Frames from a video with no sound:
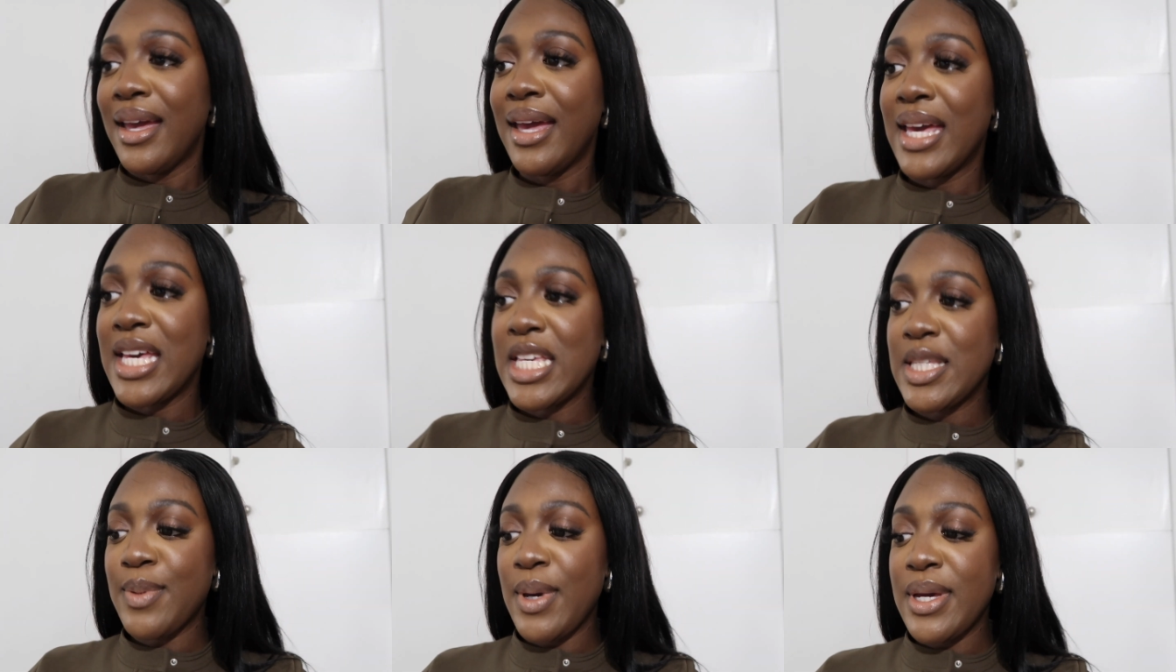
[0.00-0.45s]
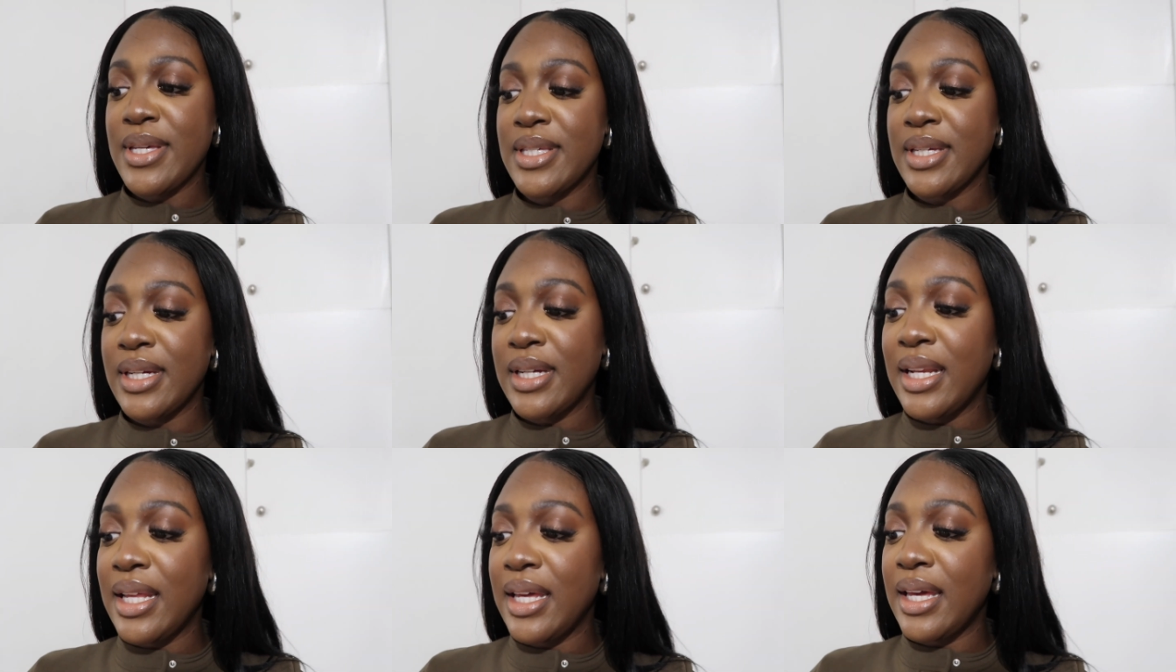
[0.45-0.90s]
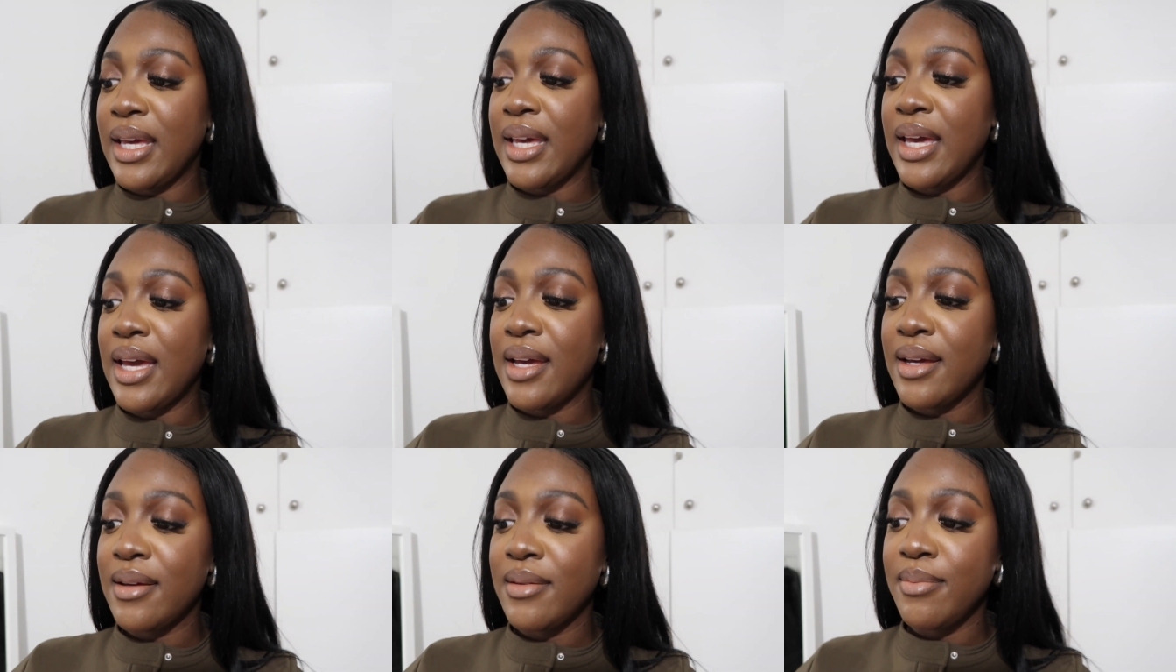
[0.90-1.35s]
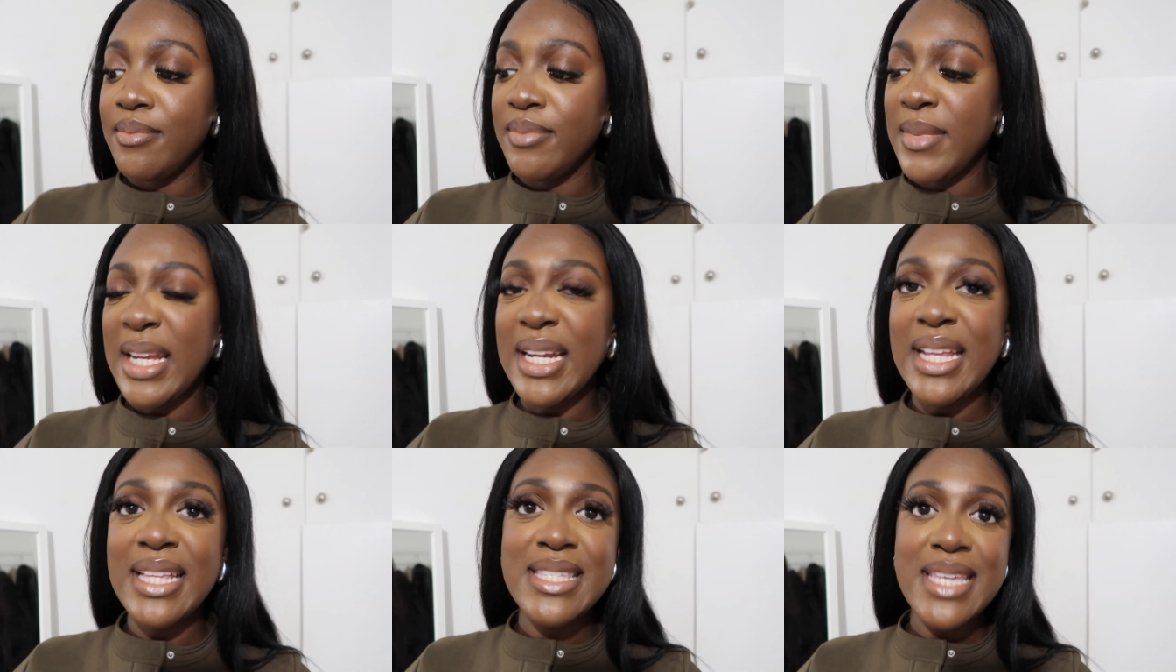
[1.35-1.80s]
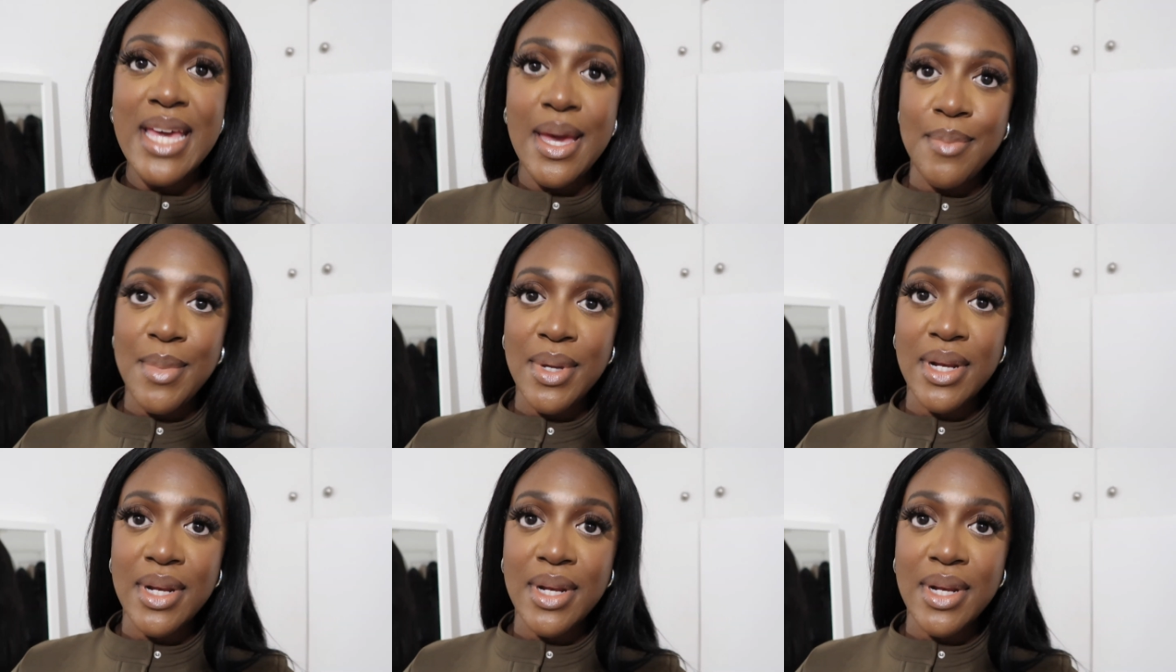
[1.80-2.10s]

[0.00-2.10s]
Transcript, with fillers: It's basically nearly 10